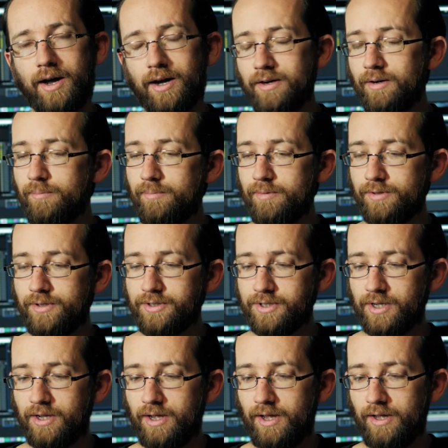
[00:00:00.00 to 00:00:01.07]
item does
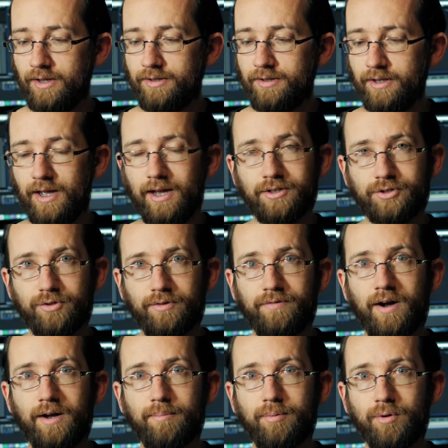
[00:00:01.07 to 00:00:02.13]
it add the extra
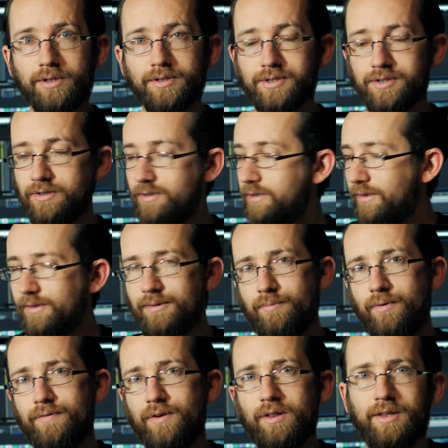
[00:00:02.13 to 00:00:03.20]
5 points.
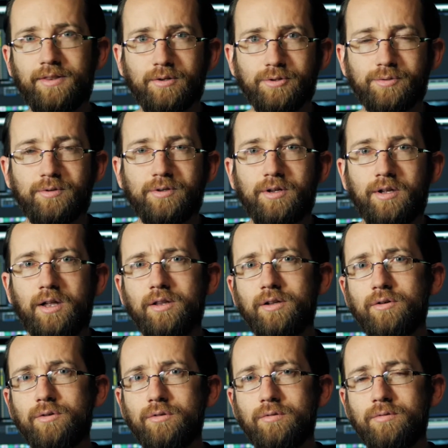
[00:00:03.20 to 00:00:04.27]
We felt like those were a
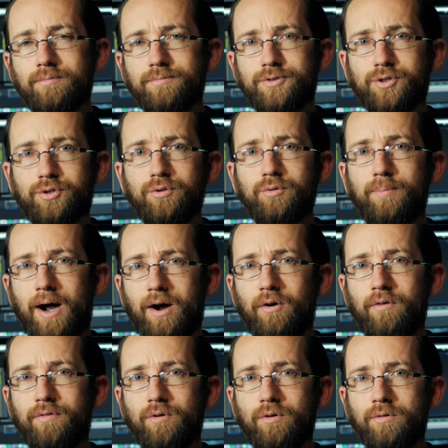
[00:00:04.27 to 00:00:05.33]
little too
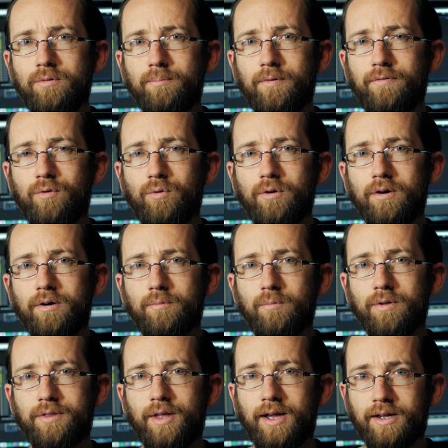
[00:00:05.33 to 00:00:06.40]
powerful before
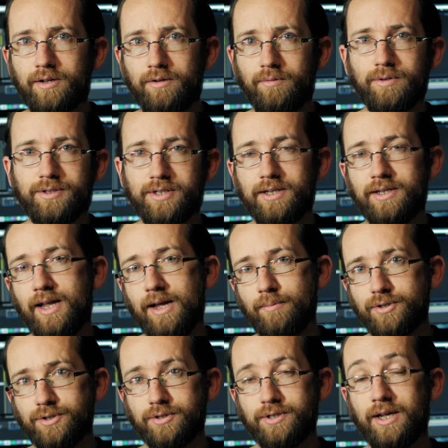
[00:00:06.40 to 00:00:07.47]
with 10
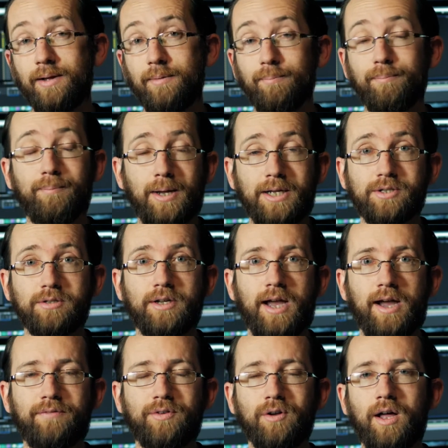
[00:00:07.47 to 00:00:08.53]
damage taking basically
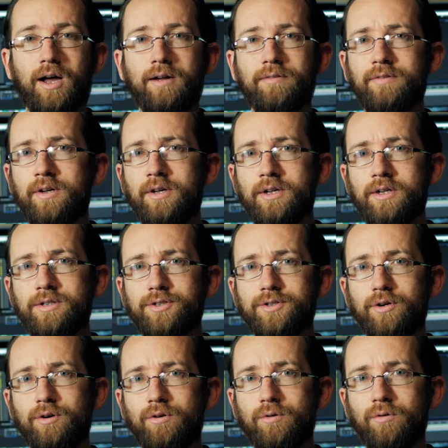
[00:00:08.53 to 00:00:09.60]
half your life,
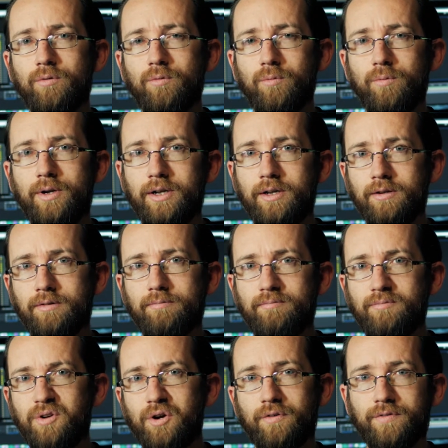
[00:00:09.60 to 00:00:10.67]
so we
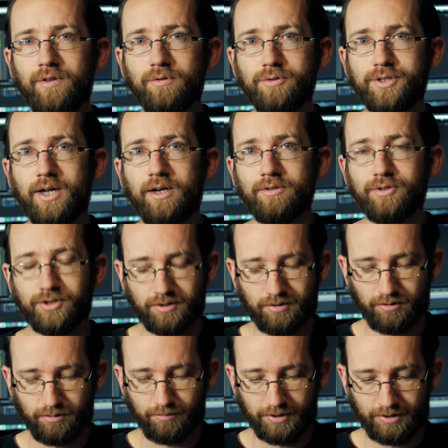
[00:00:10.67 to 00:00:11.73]
nerfed those down just a
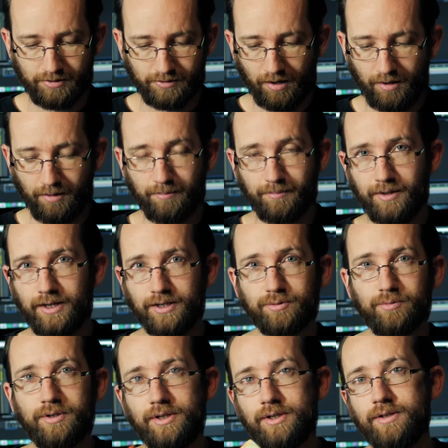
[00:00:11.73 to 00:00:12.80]
little bit. Next
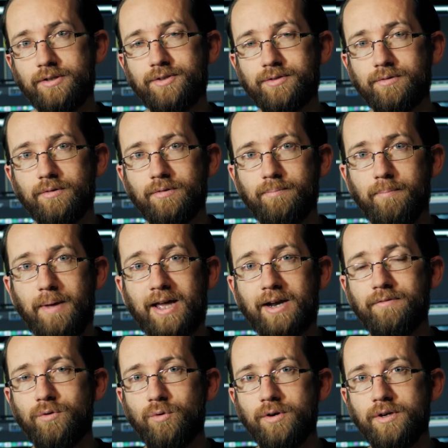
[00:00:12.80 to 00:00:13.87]
one is Mana
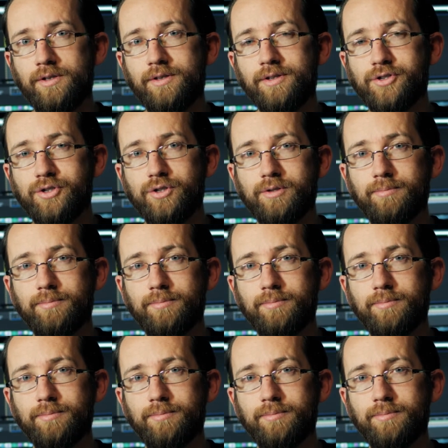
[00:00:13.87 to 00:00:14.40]
Void. This used to